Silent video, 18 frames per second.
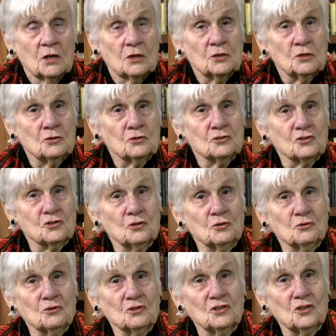Do your
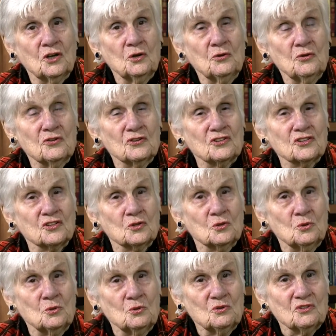children go to the
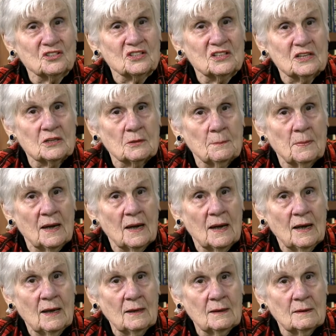schools
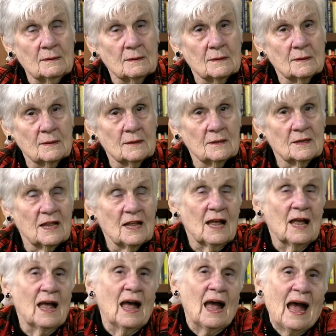nearby?
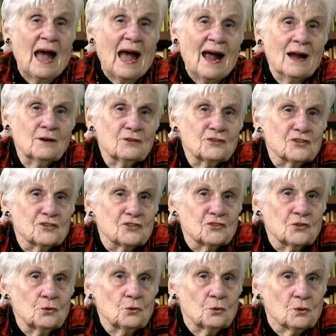Our
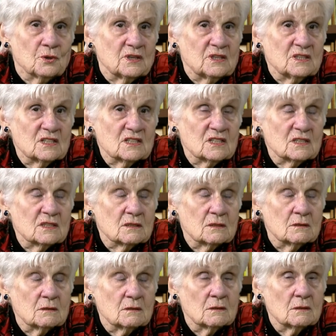stories
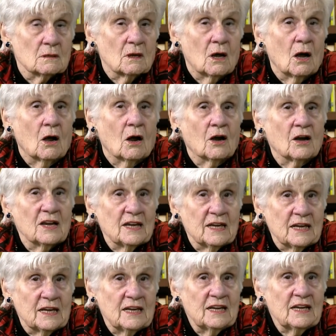are
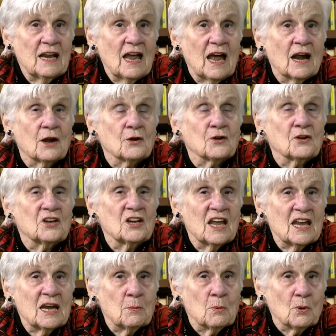in our
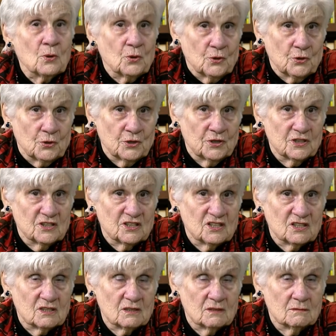
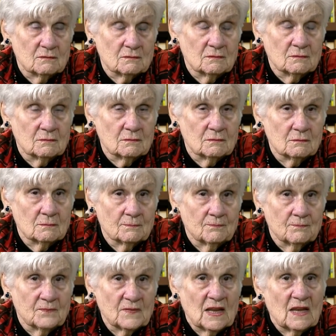neighborhoods.
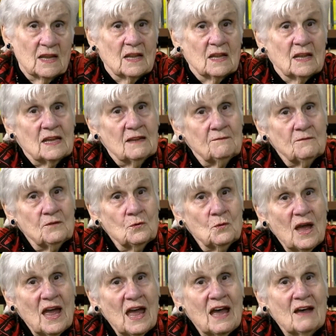If you
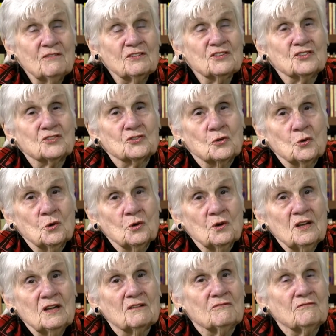have a
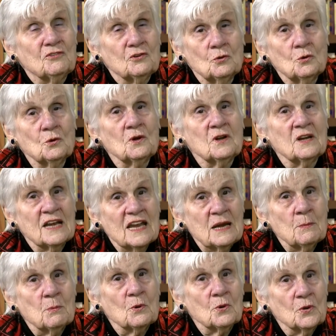story of your
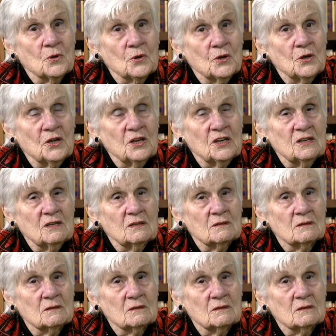neighborhood,